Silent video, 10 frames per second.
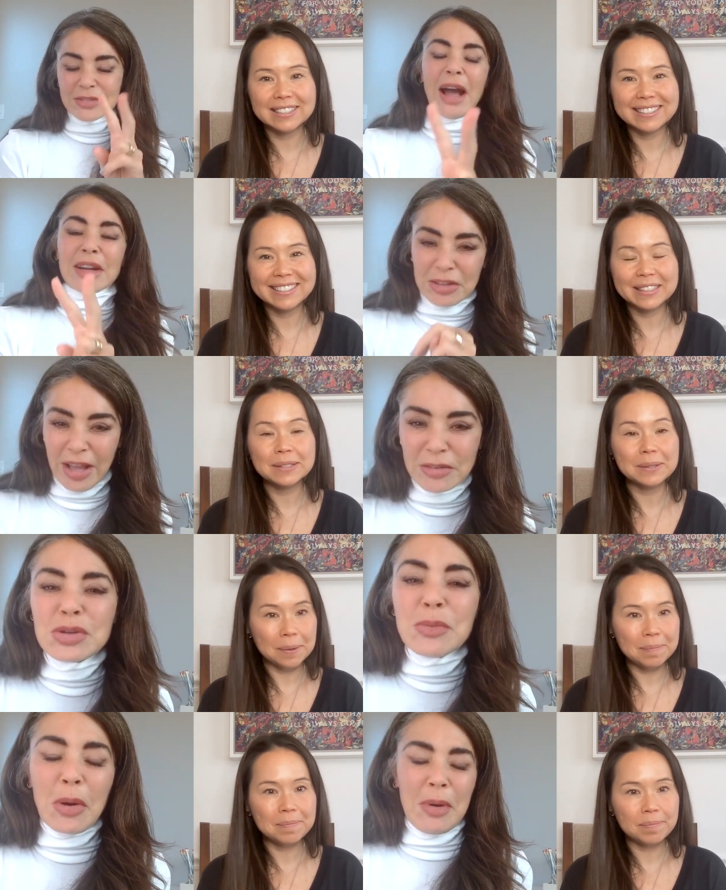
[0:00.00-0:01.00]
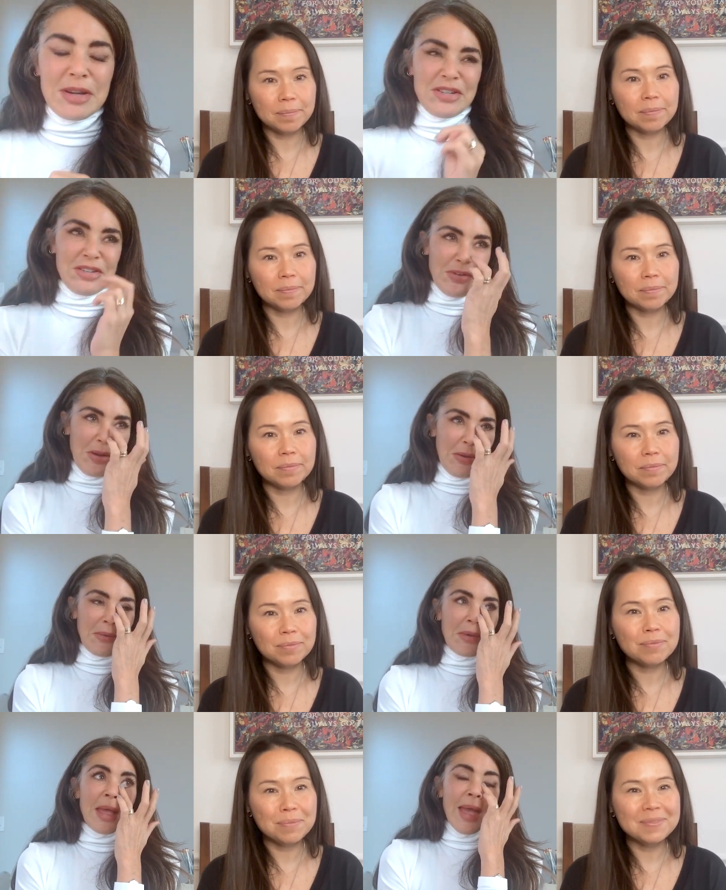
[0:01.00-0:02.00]
Speaker 1: Actually, I have two more questions for you.
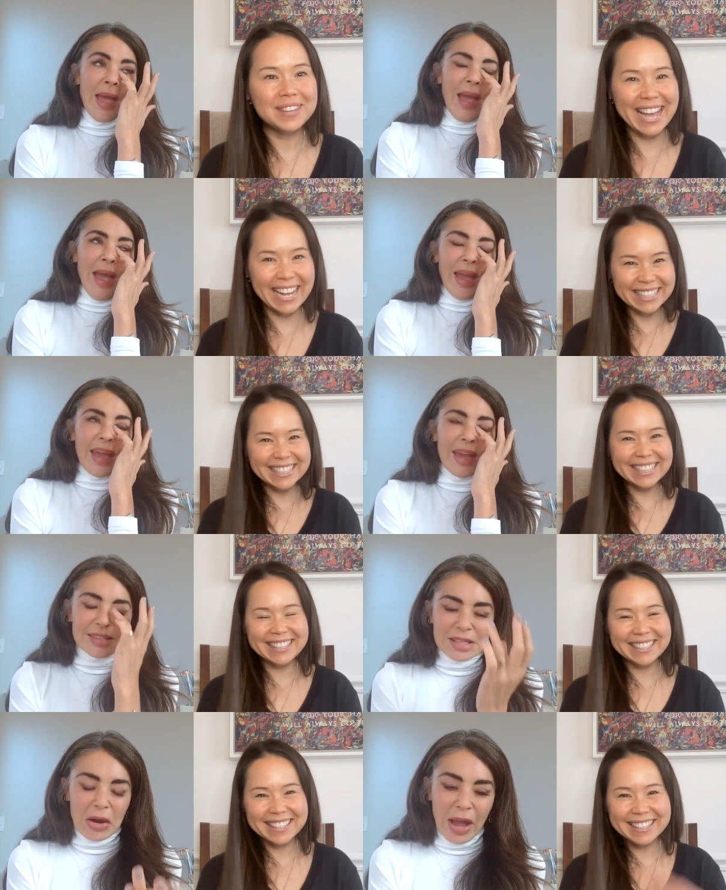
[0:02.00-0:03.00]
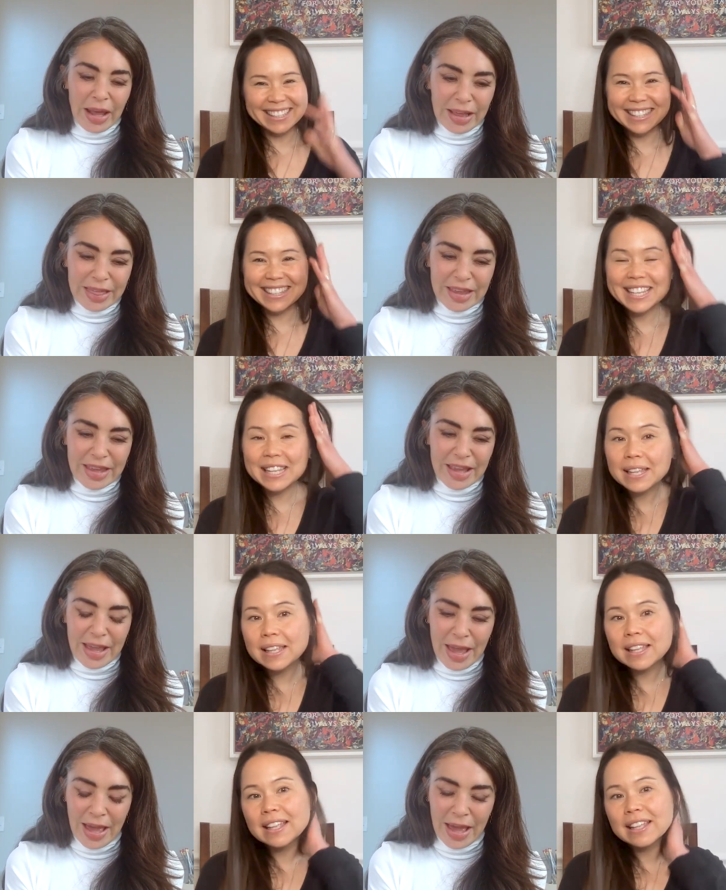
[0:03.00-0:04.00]
Yeah. Is there
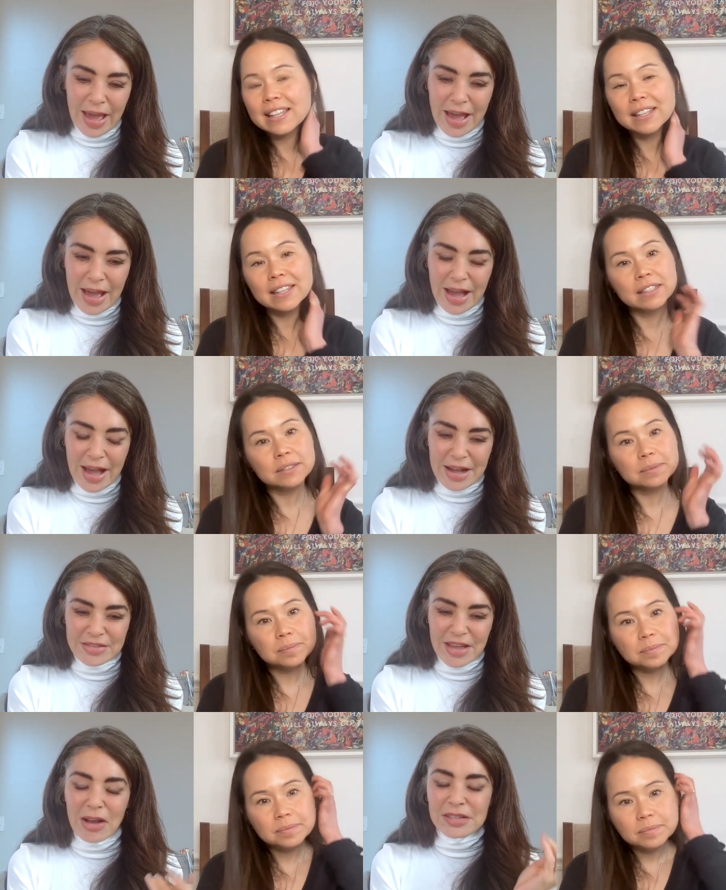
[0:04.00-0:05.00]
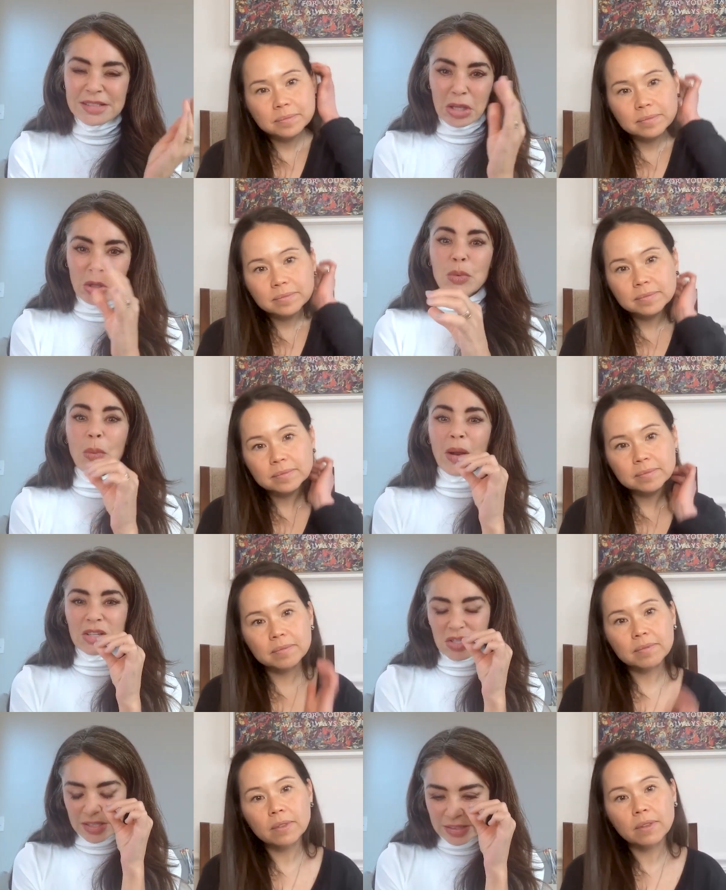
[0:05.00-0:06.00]
anything else that you would
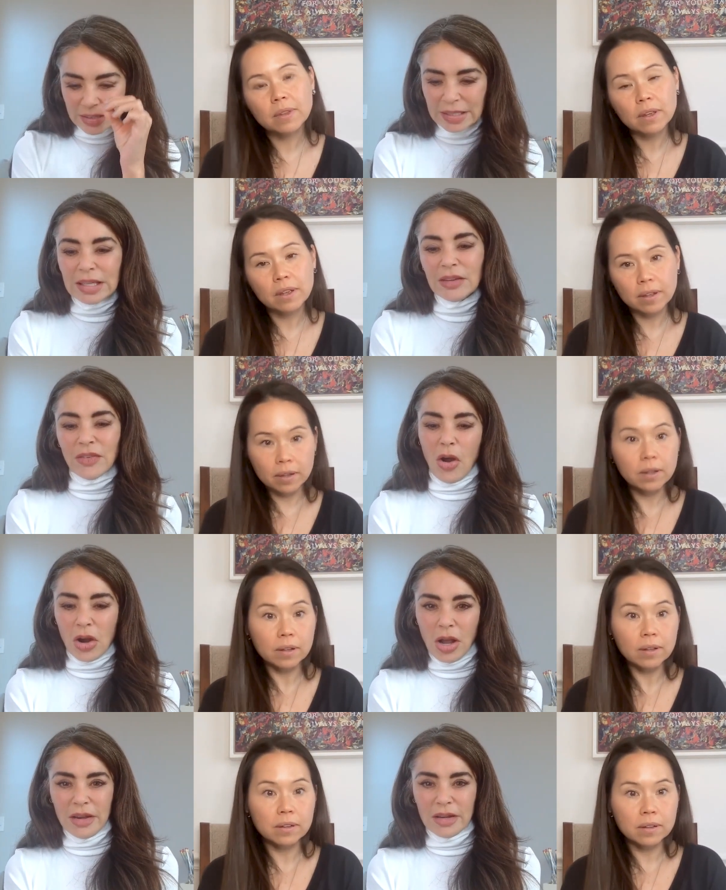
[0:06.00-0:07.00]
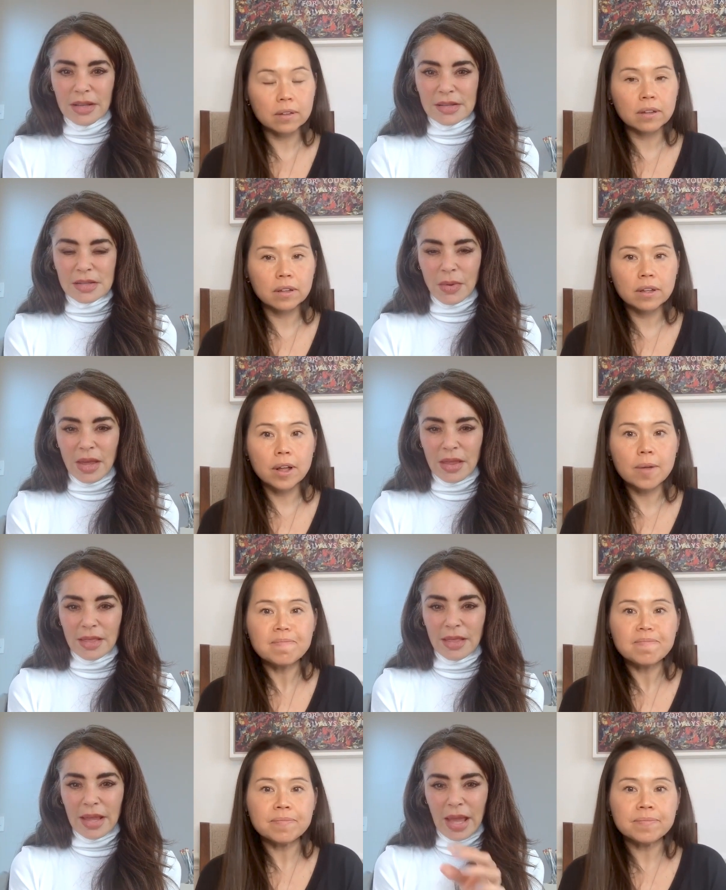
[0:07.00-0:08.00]
want to just leave our audience with?
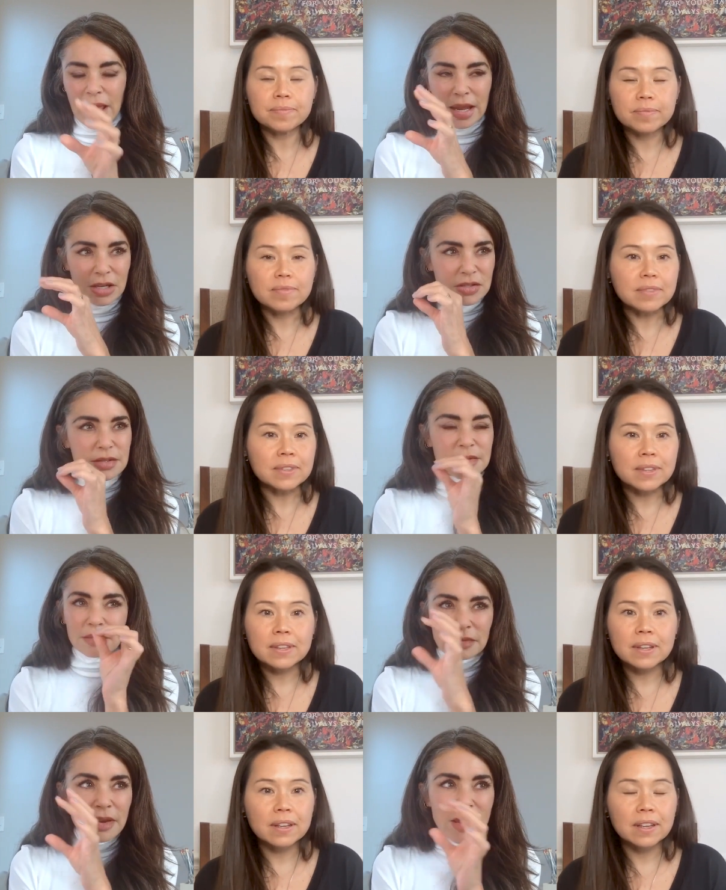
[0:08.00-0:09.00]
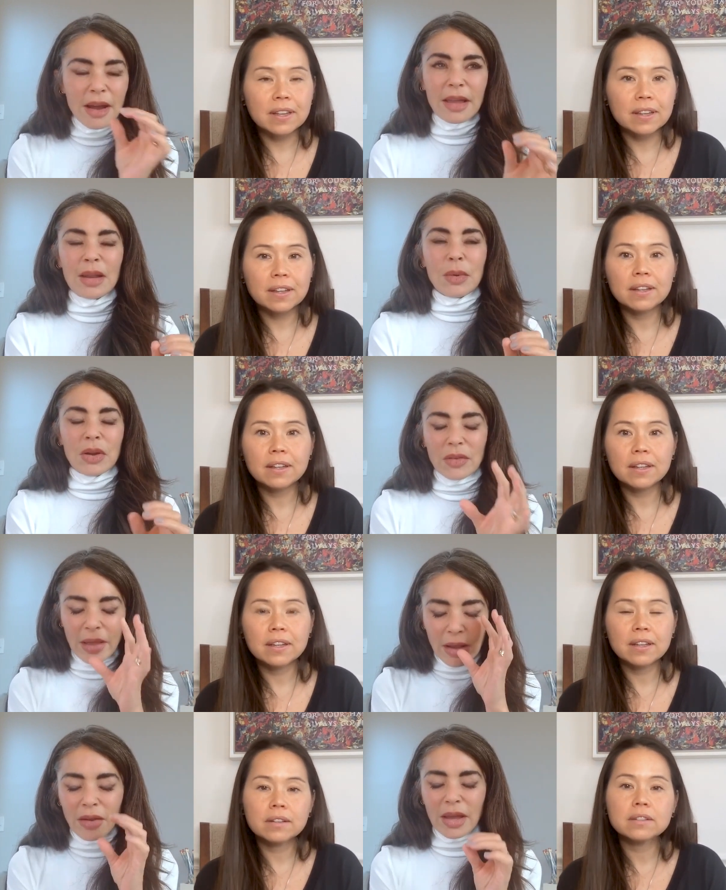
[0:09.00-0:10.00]
Like any just nugget where you're
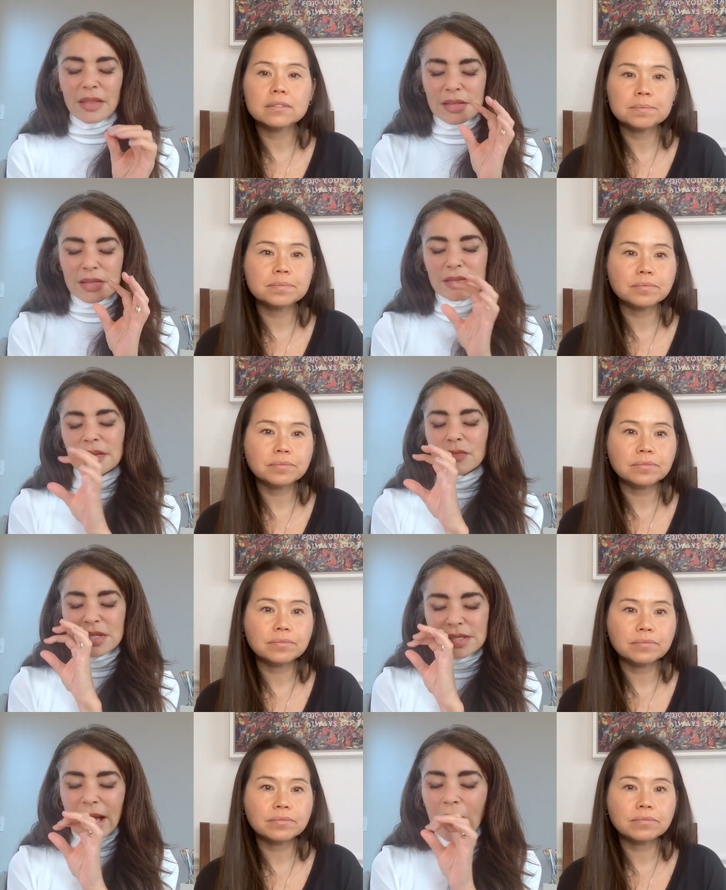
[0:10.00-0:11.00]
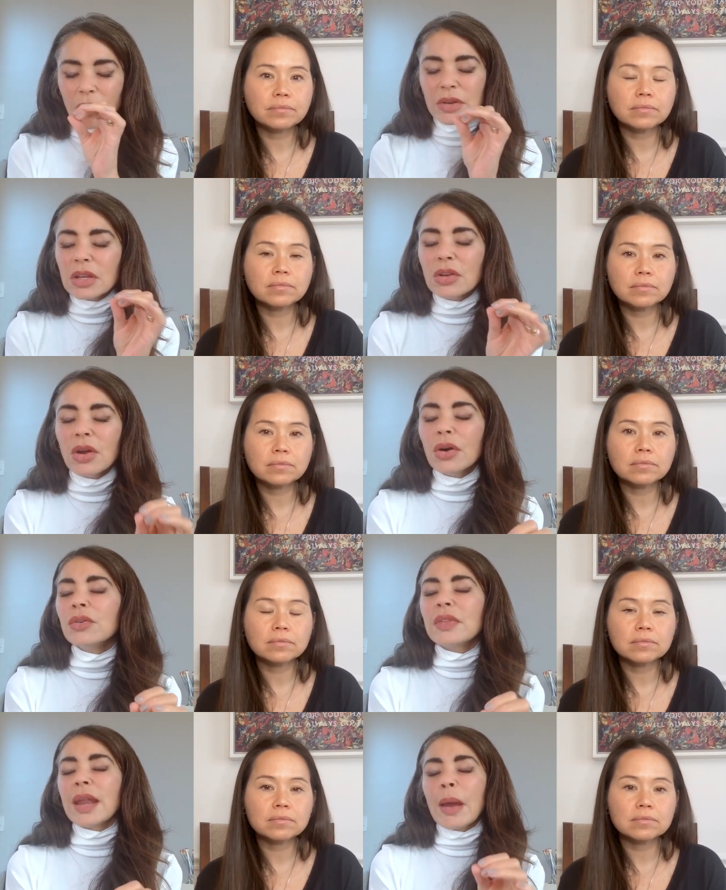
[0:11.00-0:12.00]
like, okay, this is a resounding
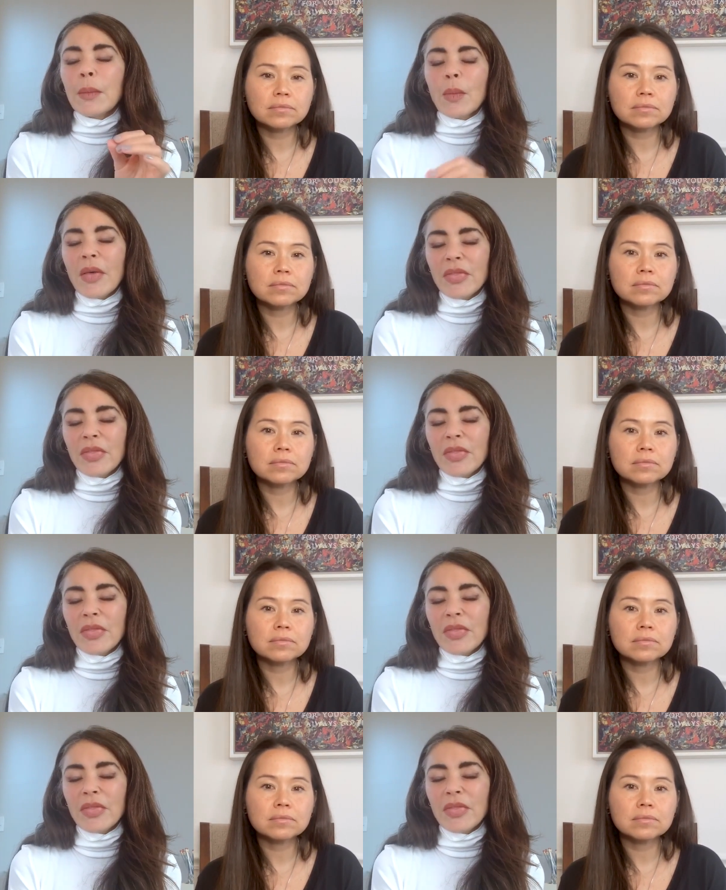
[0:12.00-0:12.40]
note that I would